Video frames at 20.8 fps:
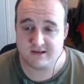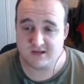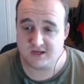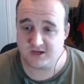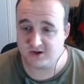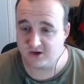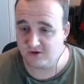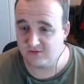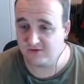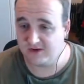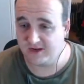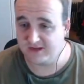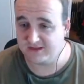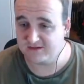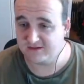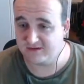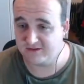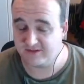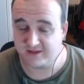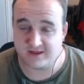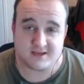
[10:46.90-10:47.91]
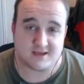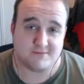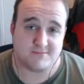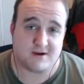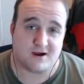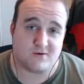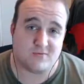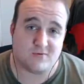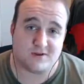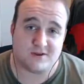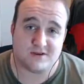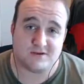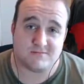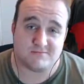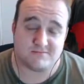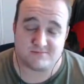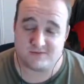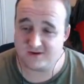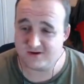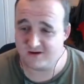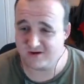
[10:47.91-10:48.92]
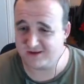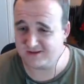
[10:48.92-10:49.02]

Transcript: You don't need to think about when you're using